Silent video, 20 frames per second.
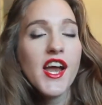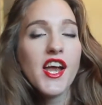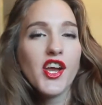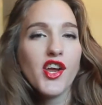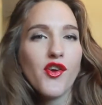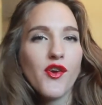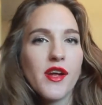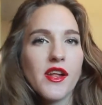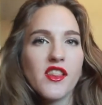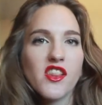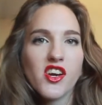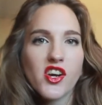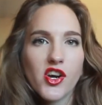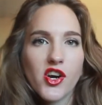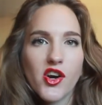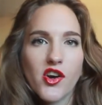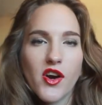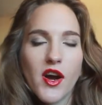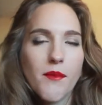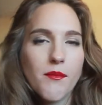You can look
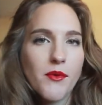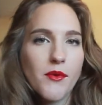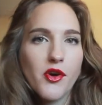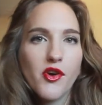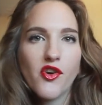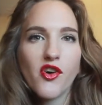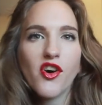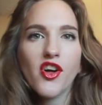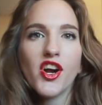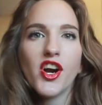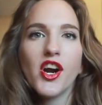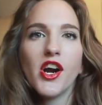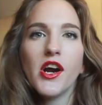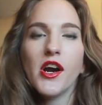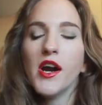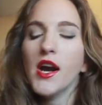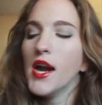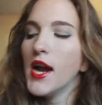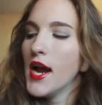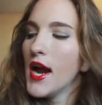her up, Google
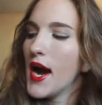her.